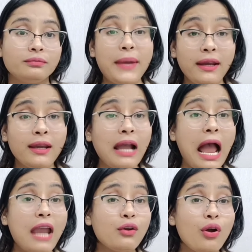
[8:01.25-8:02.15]
Making
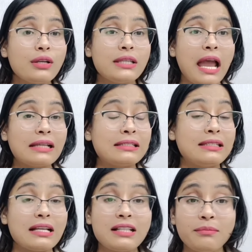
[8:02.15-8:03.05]
eye
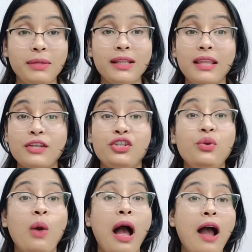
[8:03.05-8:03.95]
contact doesn't mean that
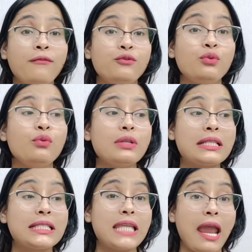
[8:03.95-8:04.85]
you have to
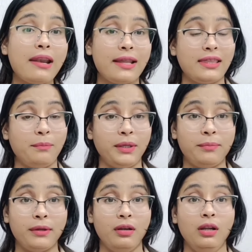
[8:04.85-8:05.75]
stare at the
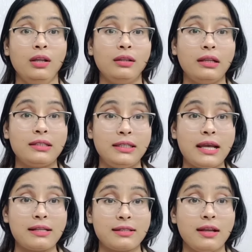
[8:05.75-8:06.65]
people that
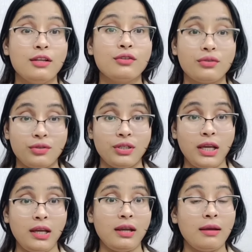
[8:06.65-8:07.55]
yes, so
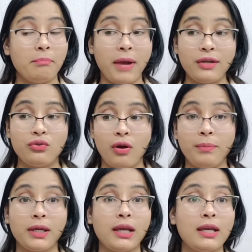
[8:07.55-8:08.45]
today my
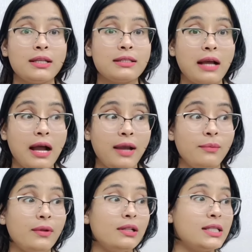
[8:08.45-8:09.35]
topic is I
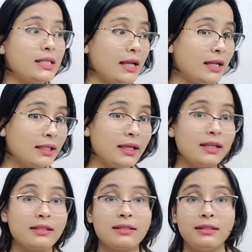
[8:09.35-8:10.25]
will say
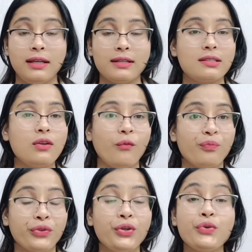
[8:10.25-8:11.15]
this.
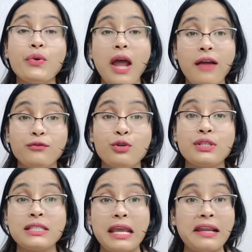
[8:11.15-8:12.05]
No, you don't have to
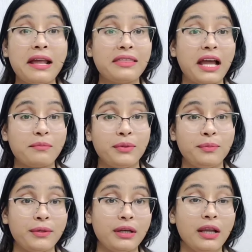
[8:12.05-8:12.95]
stare at that
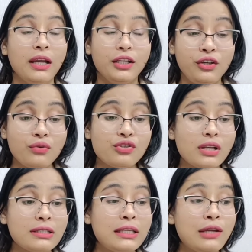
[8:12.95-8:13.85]
people. You
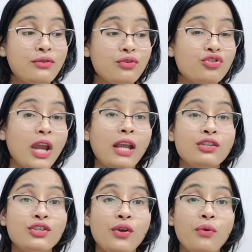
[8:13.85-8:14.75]
just need to
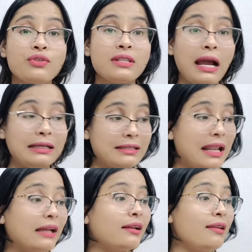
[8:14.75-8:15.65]
change your sides
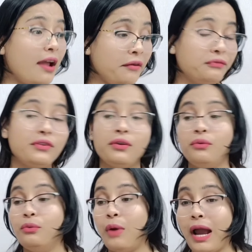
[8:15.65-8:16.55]
like left,
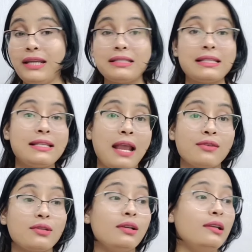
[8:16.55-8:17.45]
right,
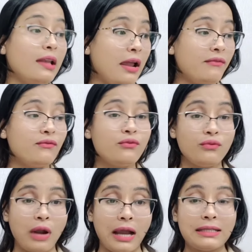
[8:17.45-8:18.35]
center, left,
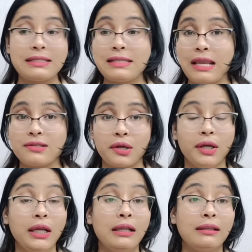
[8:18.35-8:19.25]
right, center.
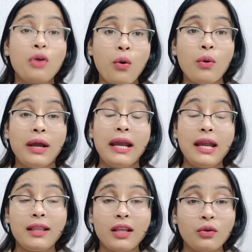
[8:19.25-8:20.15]
So
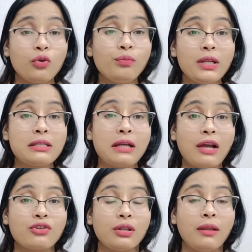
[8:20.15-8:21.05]
in the group
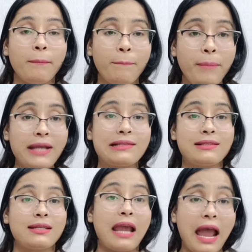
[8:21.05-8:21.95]
discussion, the
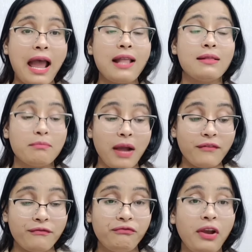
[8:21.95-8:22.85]
best and
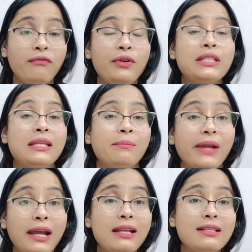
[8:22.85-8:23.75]
my favorite
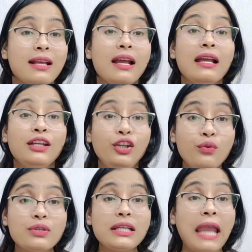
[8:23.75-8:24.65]
tip is
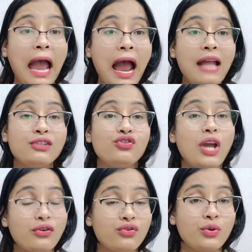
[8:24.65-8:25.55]
using hand
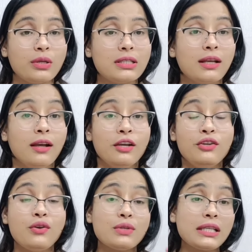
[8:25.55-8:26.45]
gestures.
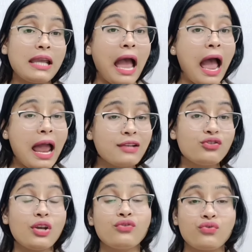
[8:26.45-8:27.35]
Using hand
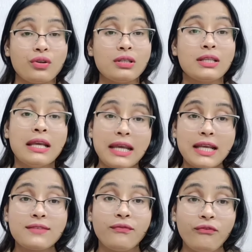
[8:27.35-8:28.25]
gestures
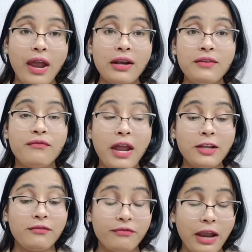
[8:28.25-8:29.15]
is very,
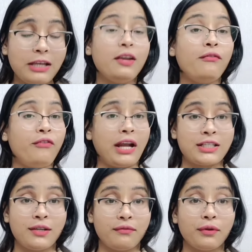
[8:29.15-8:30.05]
very, very
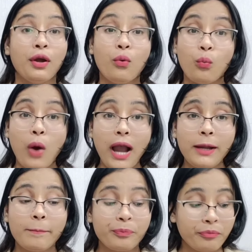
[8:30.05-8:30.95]
effective.
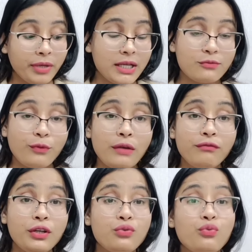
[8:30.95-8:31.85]
Why? Because
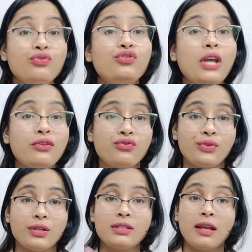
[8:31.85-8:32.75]
when we do
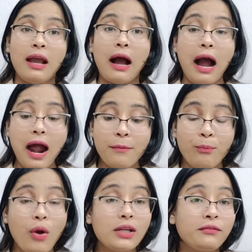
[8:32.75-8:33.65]
gestures,
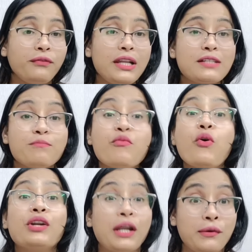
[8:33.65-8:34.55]
our point feels
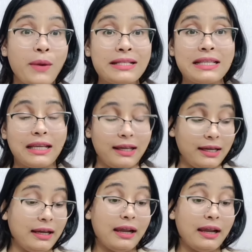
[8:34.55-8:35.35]
more convincing.